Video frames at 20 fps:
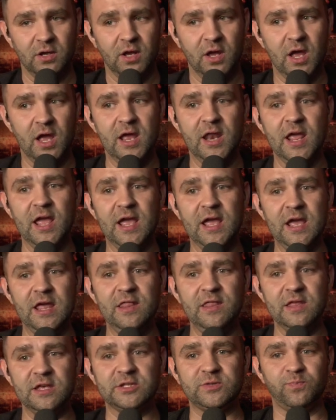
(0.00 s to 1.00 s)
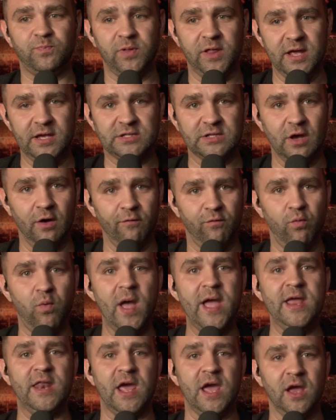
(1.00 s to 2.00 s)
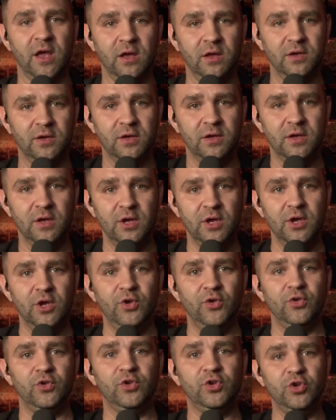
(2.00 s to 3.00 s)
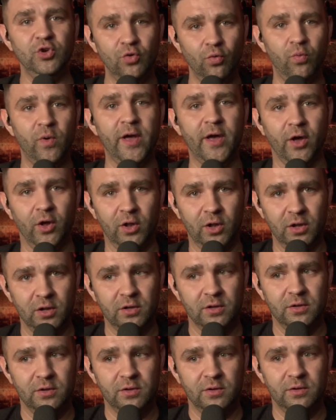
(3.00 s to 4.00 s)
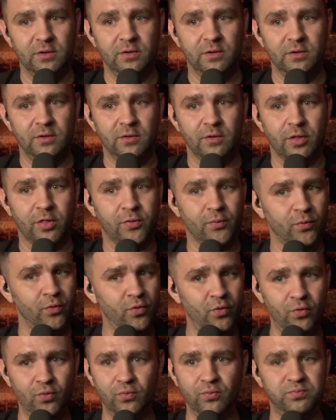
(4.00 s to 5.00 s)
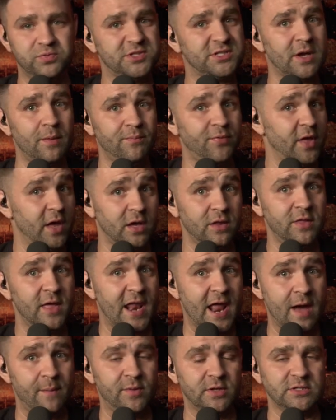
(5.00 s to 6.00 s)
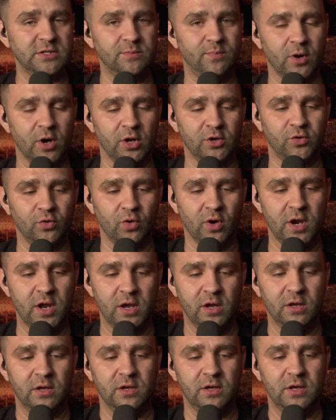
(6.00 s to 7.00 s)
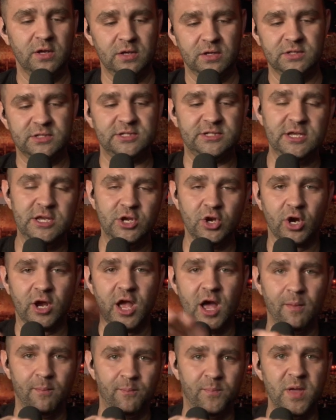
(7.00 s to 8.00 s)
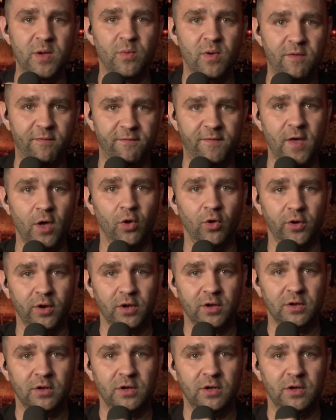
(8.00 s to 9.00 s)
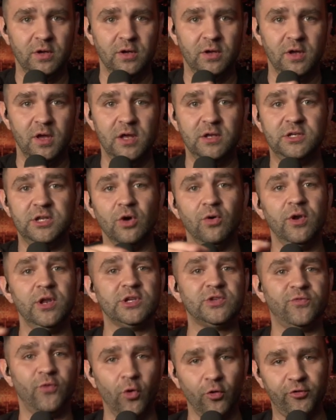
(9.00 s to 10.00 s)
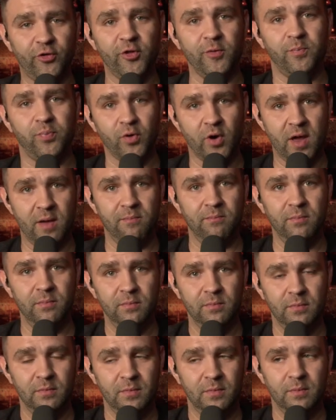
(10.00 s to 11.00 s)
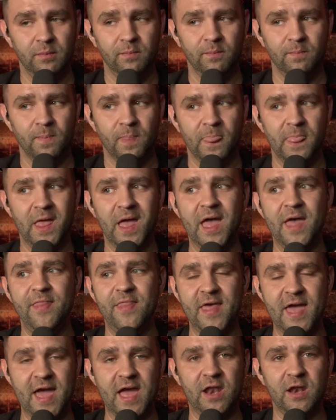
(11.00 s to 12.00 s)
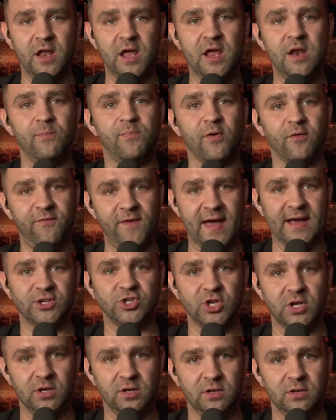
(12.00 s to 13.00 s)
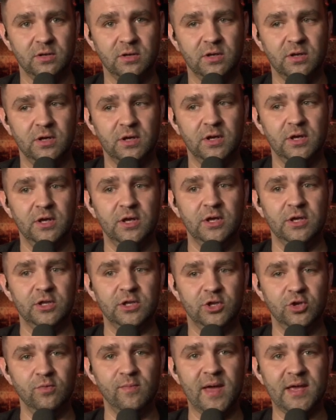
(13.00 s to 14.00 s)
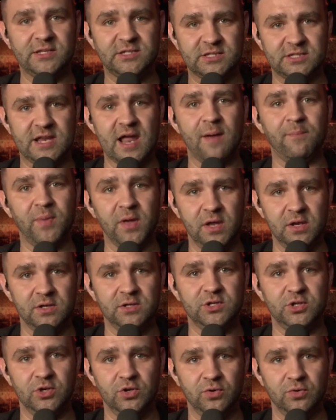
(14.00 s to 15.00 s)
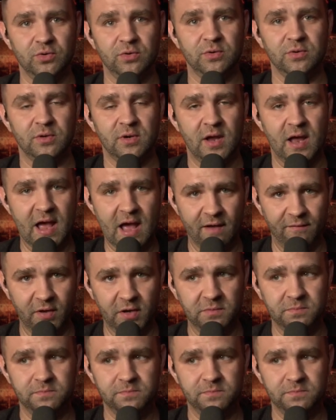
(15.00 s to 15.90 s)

And in this place of waiting, you will, through something that happens in purgatory, see your cup be refilled until it is full to the brim. And then in perfection, you may step into heaven.